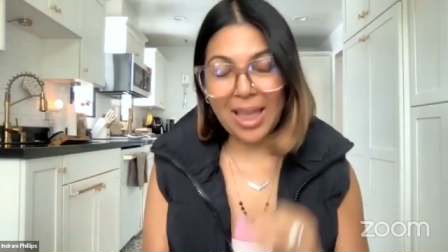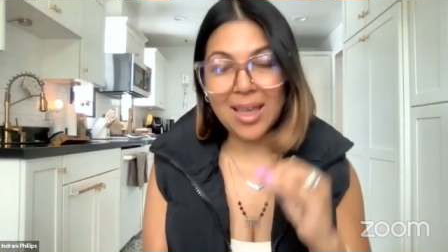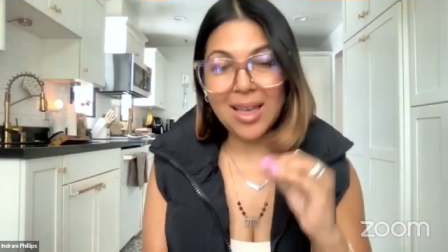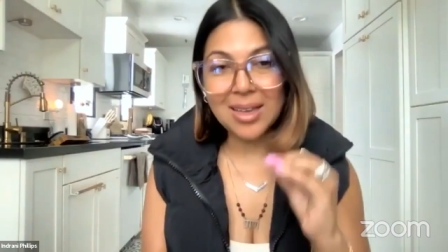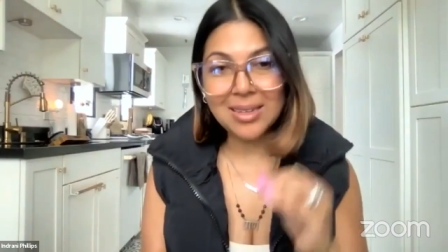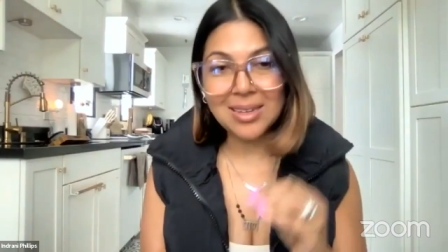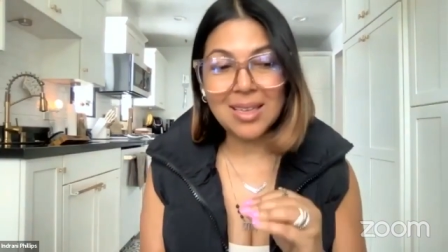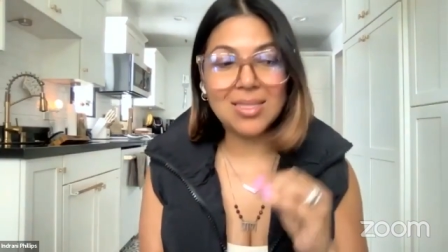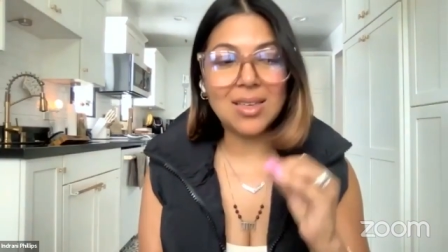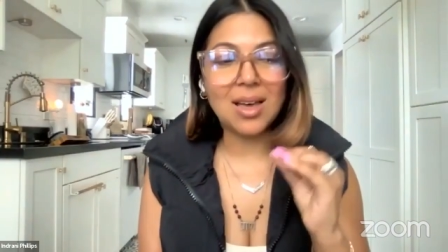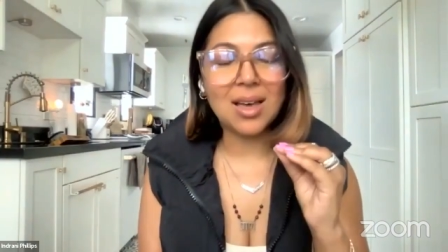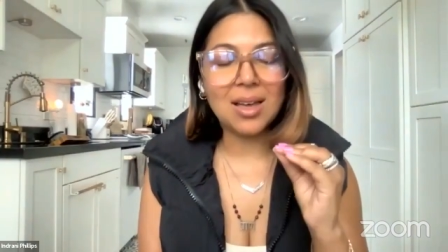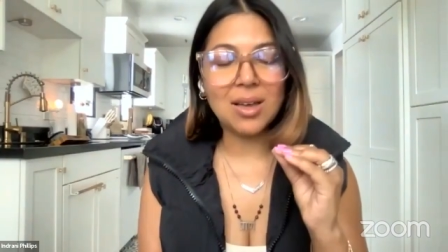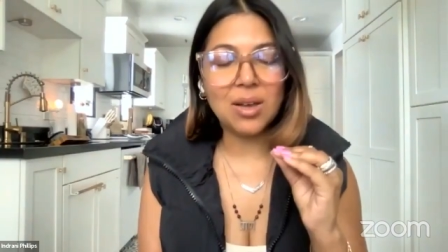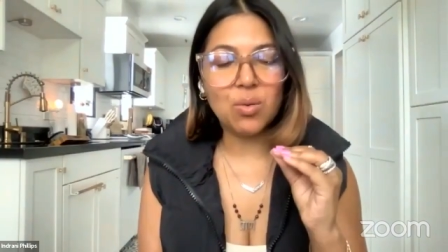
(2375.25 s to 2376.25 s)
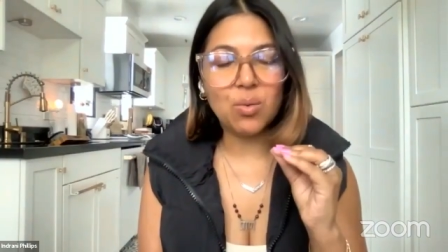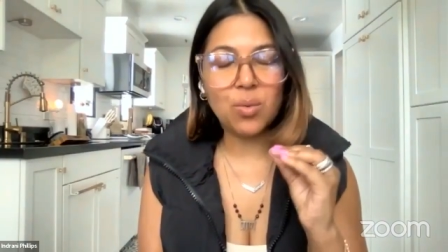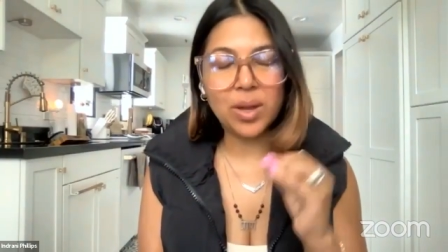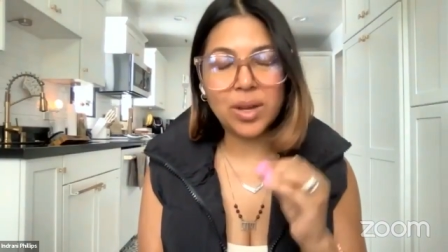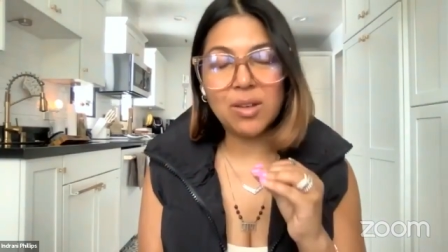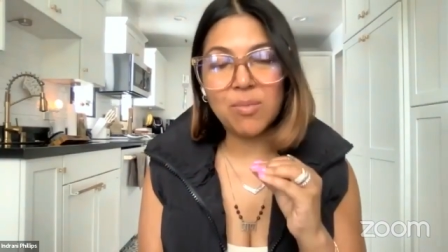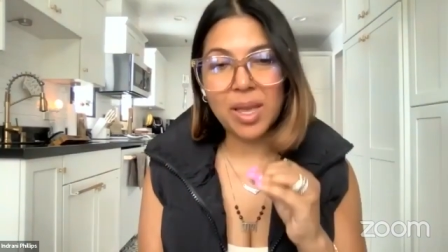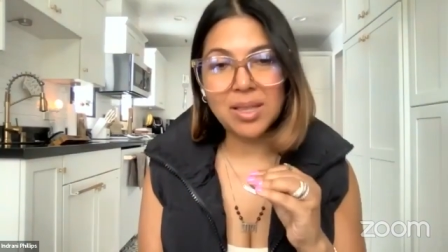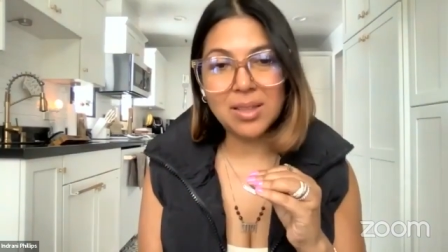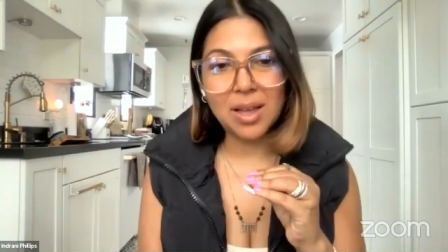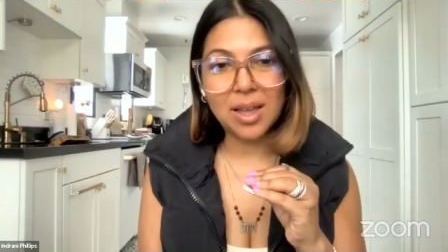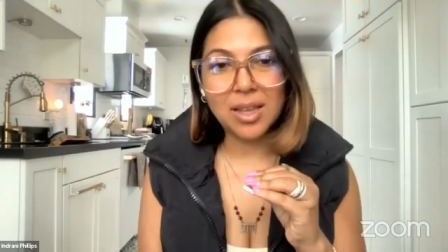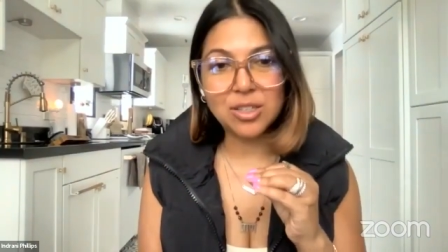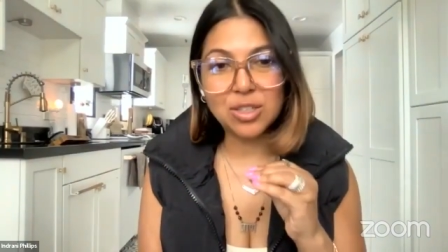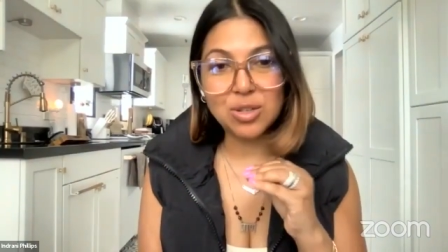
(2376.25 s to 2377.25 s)
And the one of my
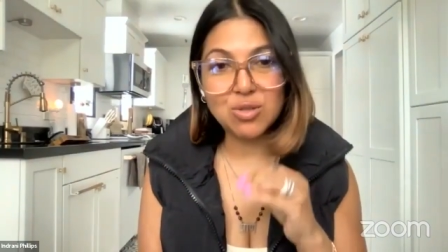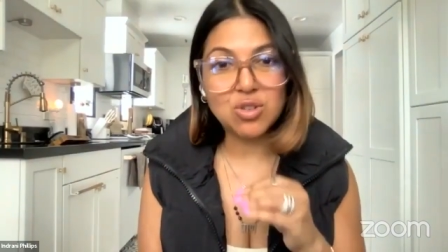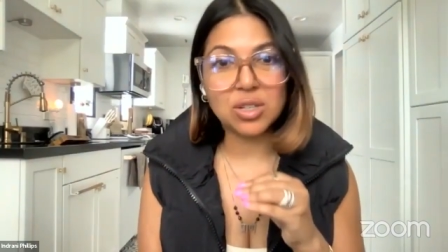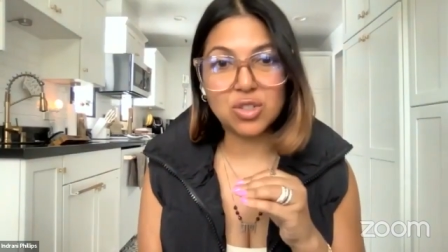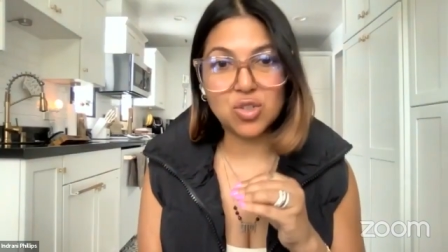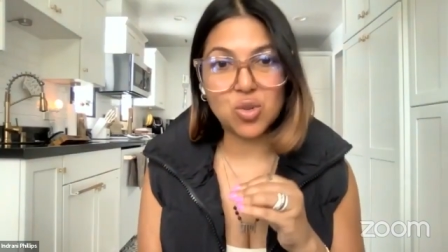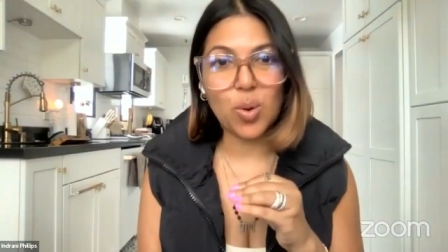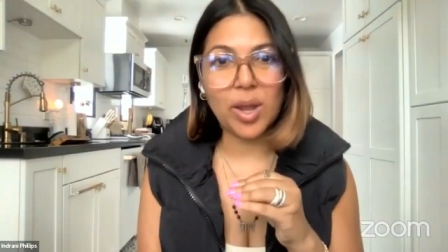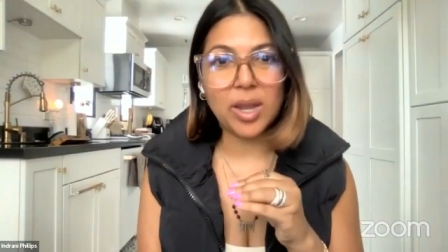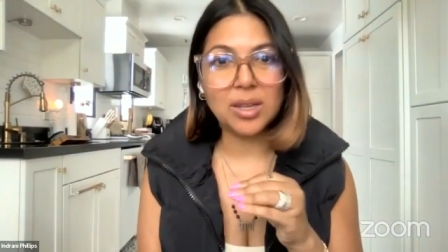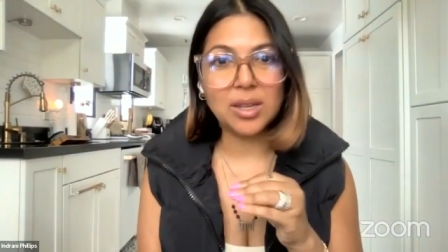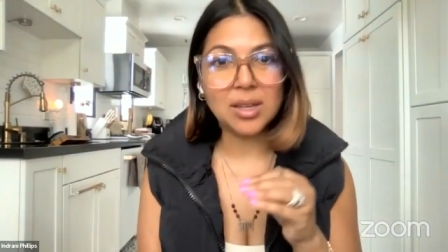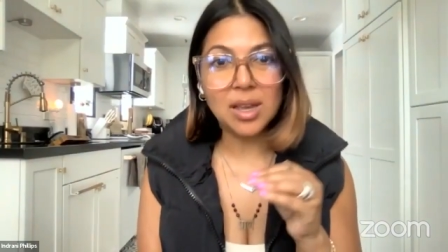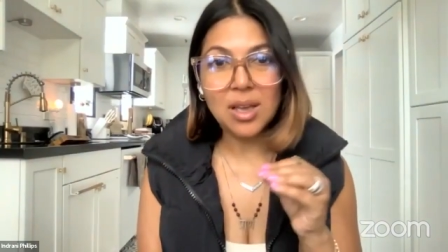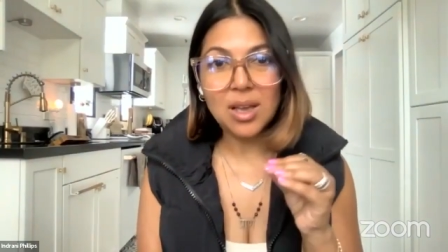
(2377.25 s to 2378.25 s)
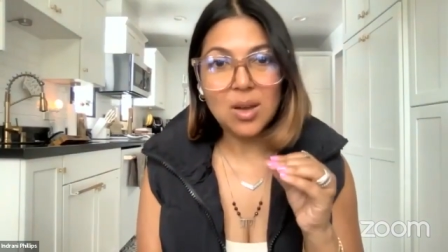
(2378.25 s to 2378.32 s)
clients who just joined